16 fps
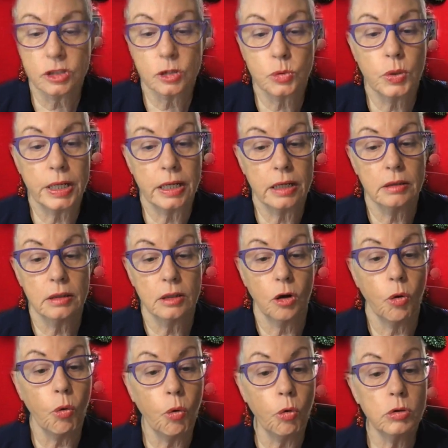is where
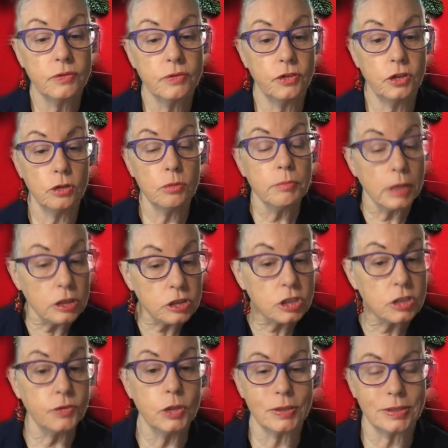
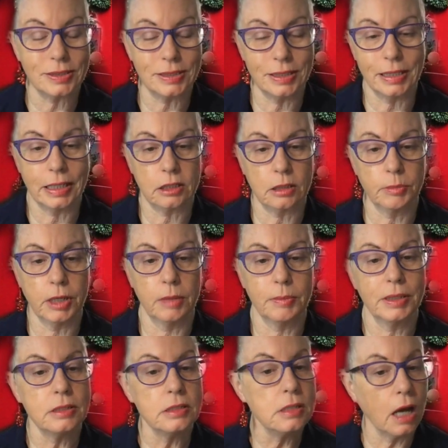most of you are sitting at the
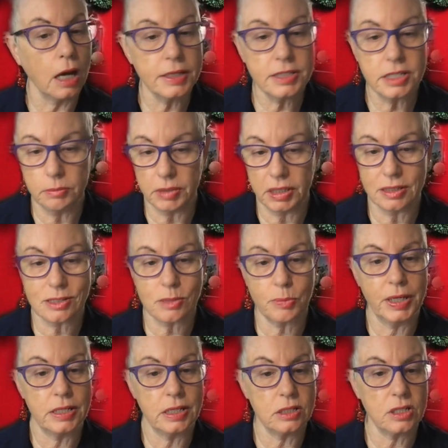moment. 90 minutes
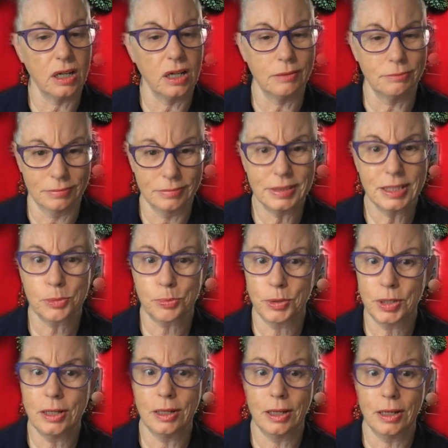meeting time. That's
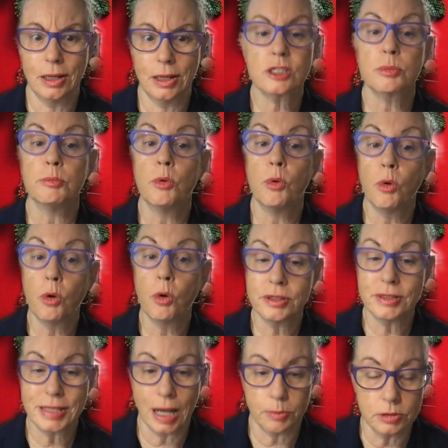pretty neat. That's more
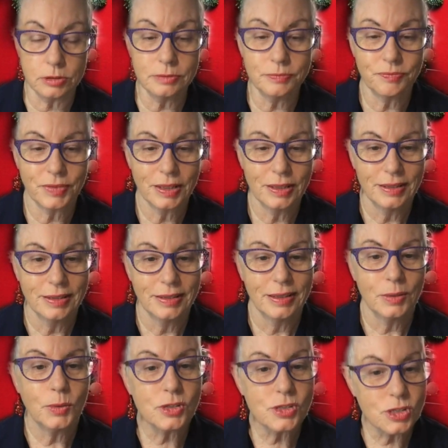than double
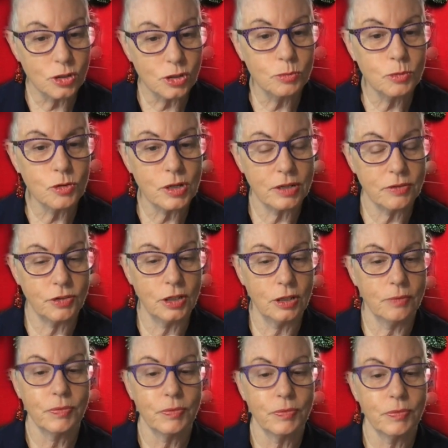what Zoom will give
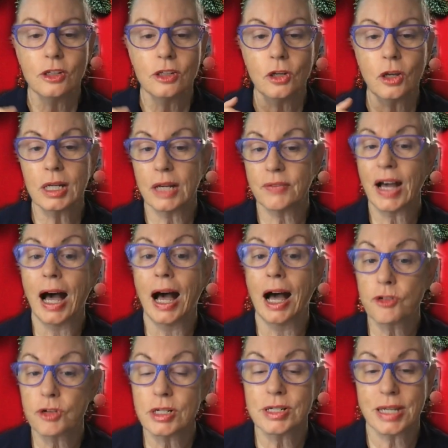you. You can have
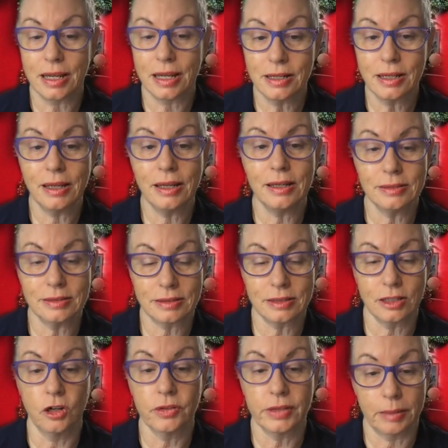100 attendees
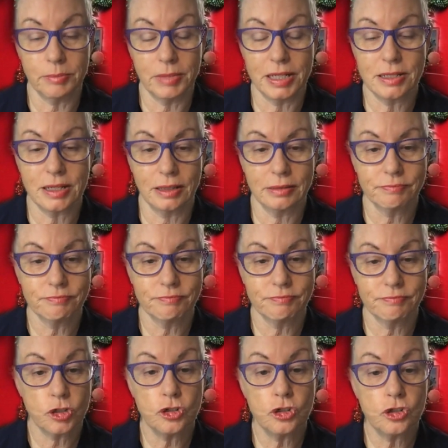on that meeting,
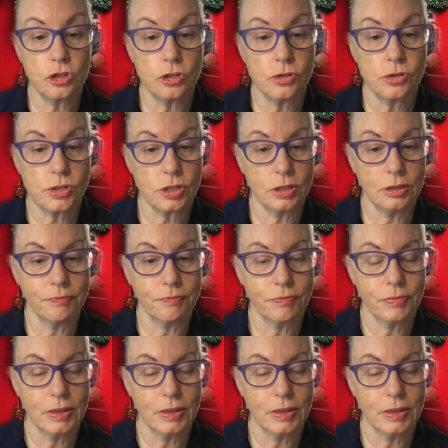should you choose to.